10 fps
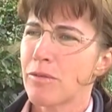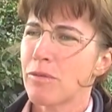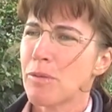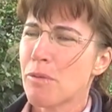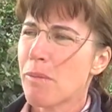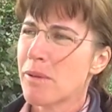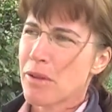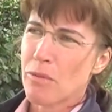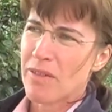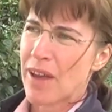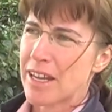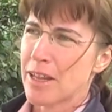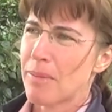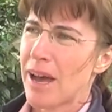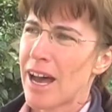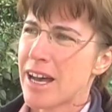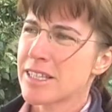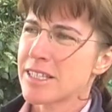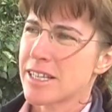The problem that we've had in the past